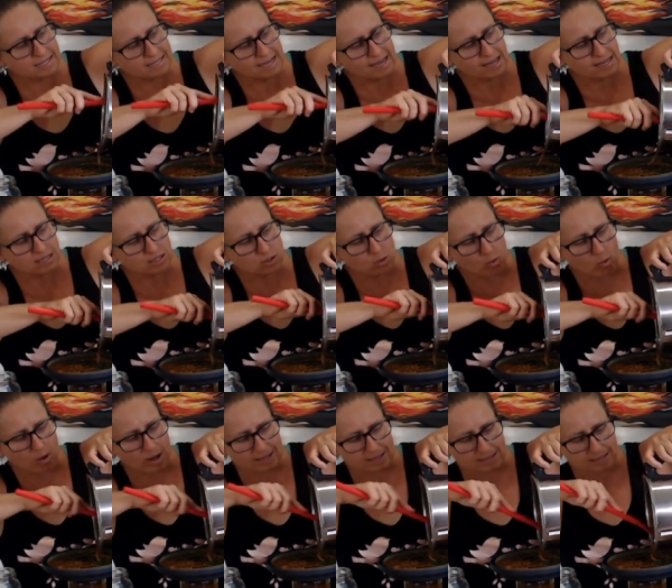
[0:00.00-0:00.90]
takes
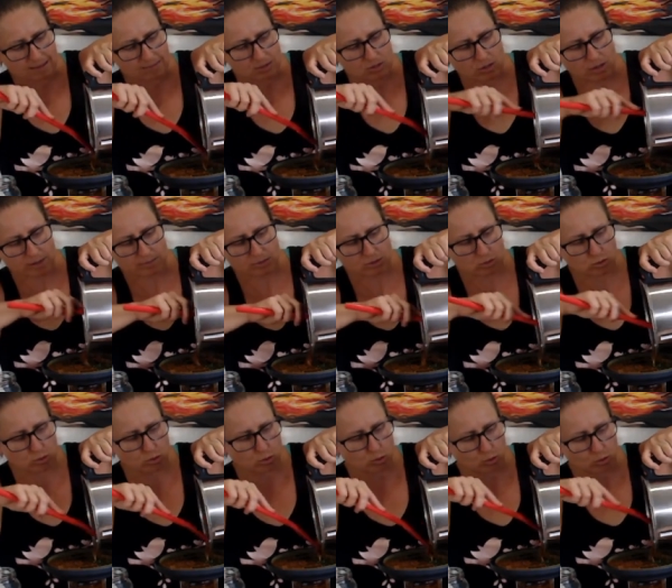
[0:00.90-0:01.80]
quite some time to
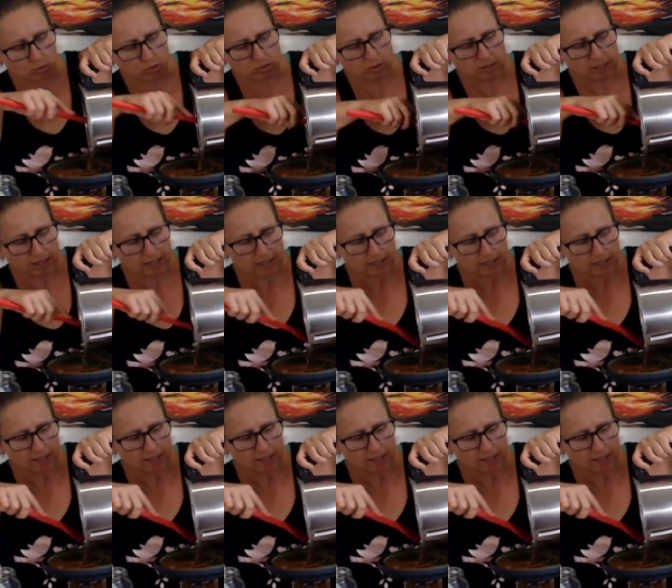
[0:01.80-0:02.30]
cool